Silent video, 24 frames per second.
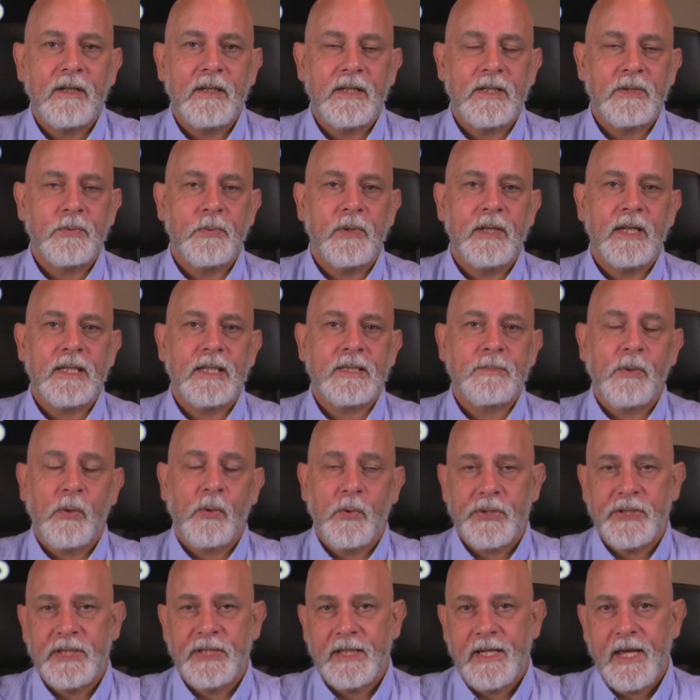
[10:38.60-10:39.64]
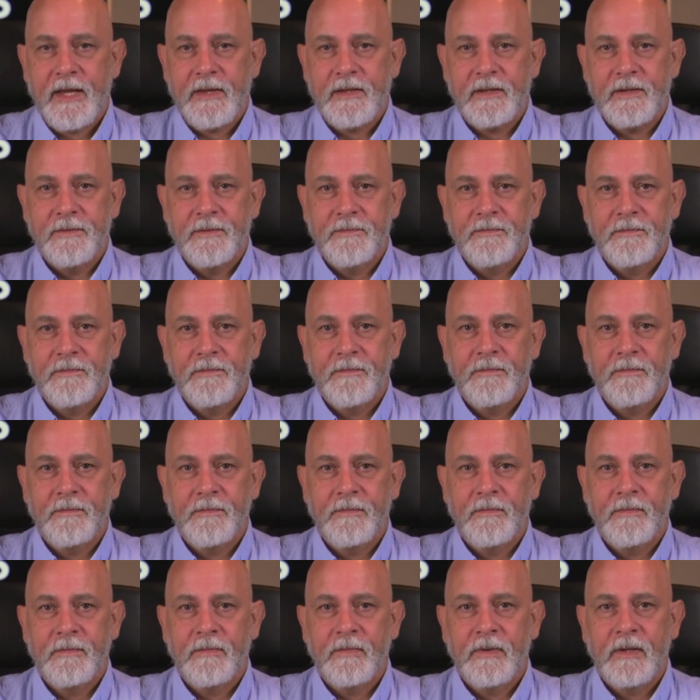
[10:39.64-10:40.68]
as we explore together.
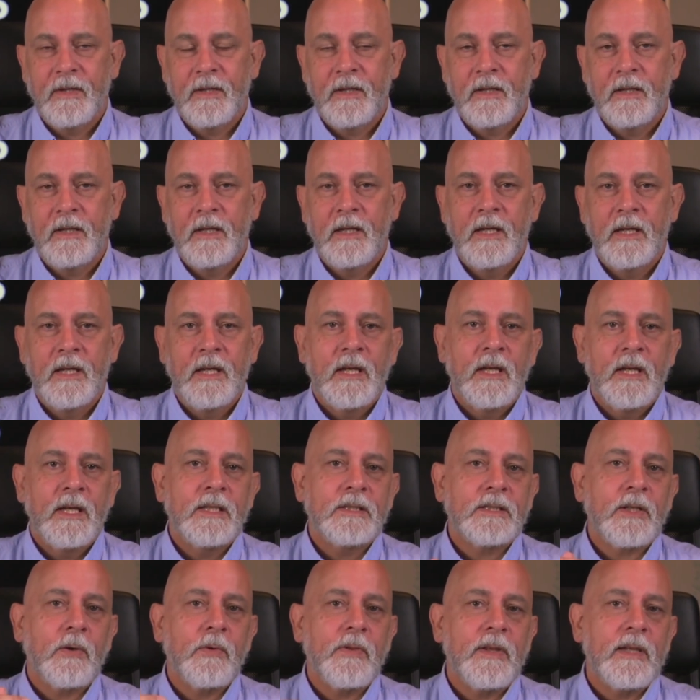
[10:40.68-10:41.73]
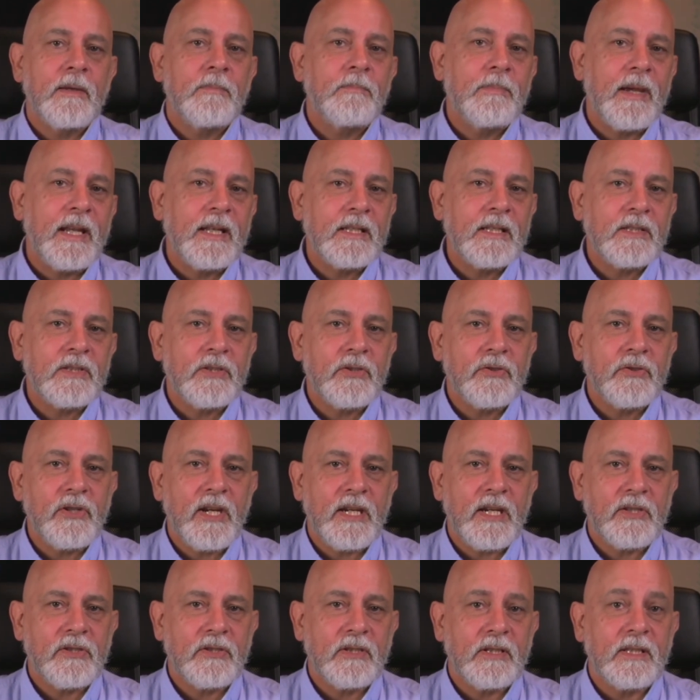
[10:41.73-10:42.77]
So the embedded
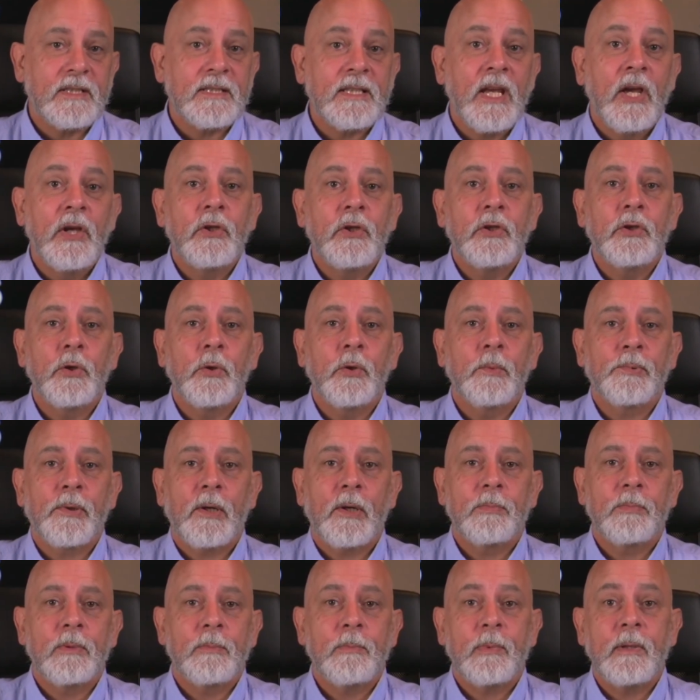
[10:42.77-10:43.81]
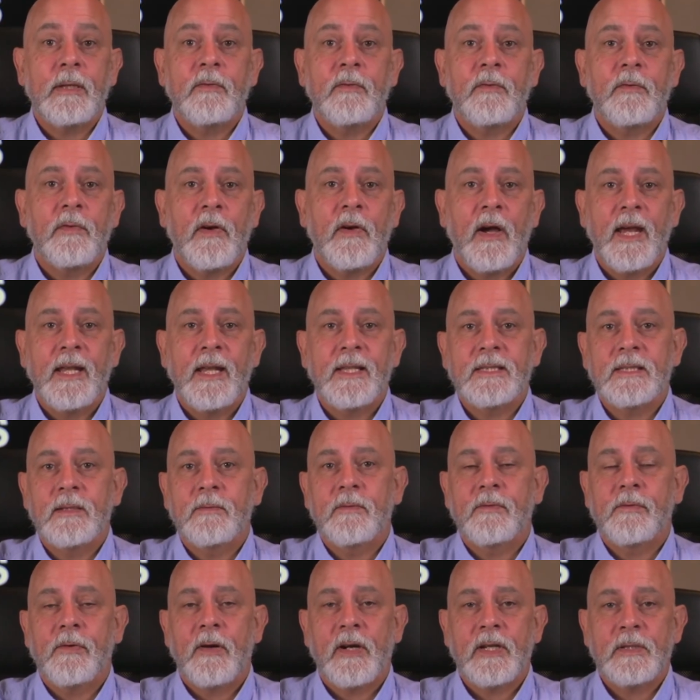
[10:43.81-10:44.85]
suggestions, you'll probably find some
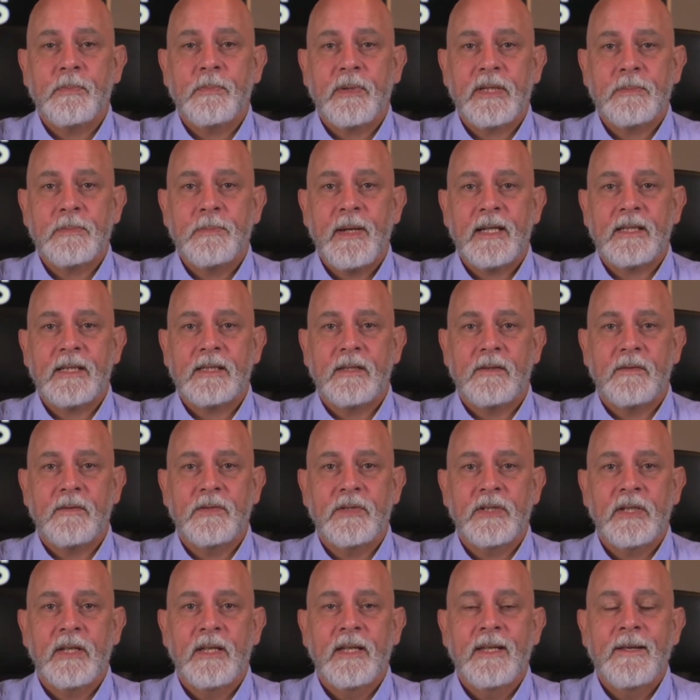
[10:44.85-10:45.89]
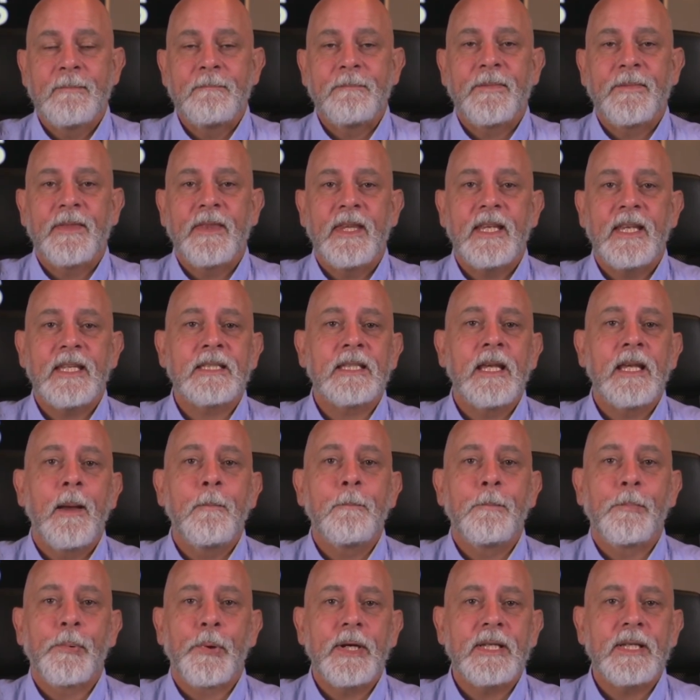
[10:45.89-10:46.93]
fresh perspectives. This
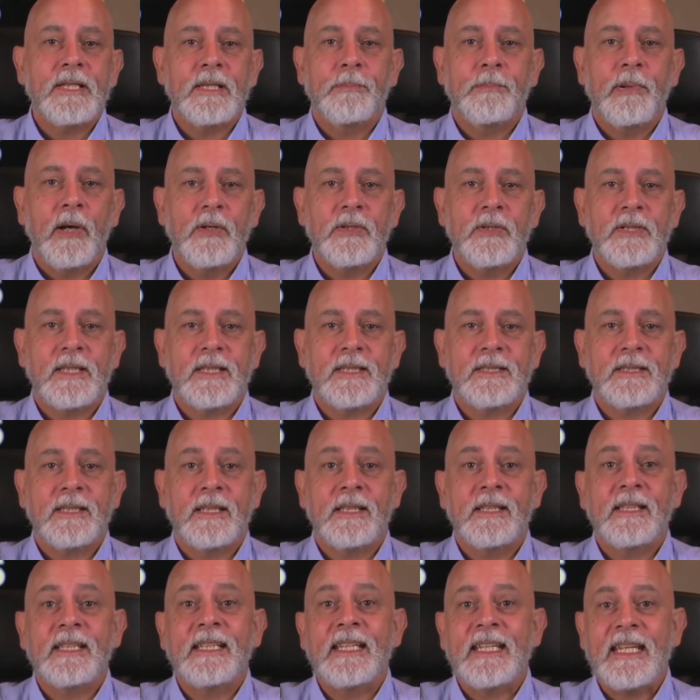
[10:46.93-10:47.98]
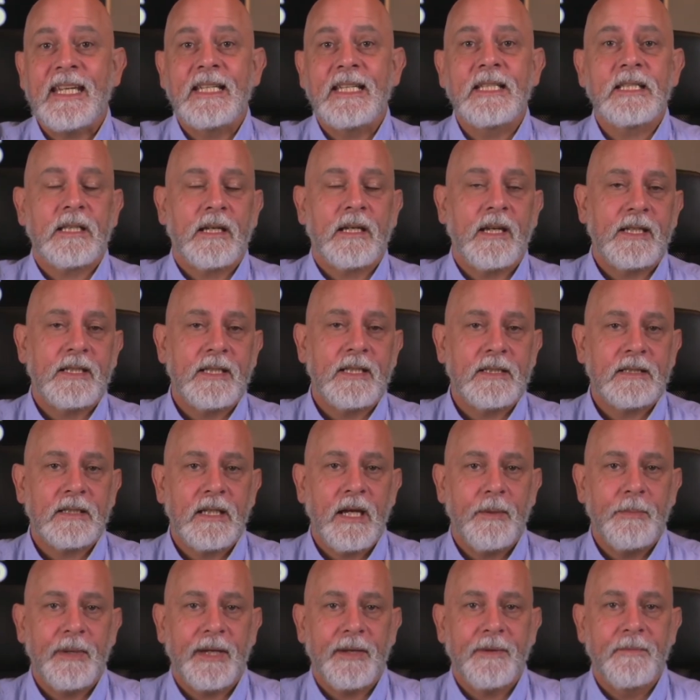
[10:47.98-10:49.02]
presupposes that insight is
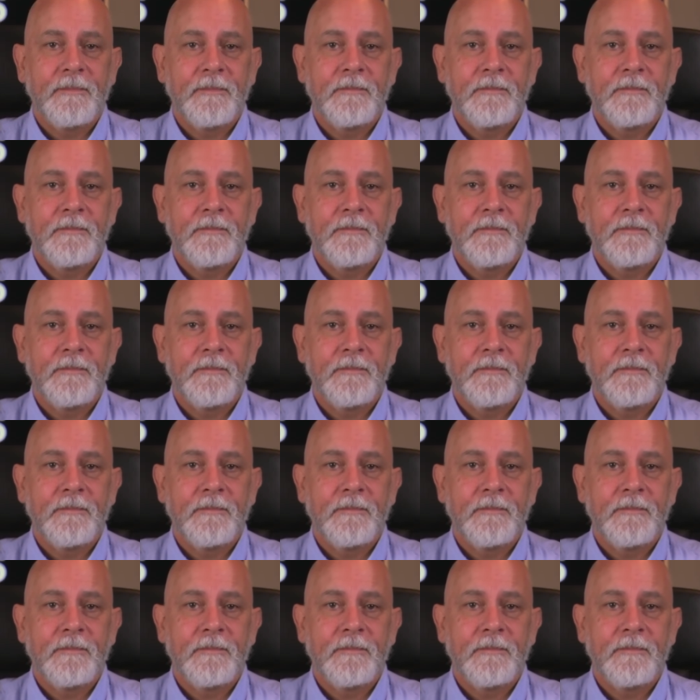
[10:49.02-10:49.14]
coming.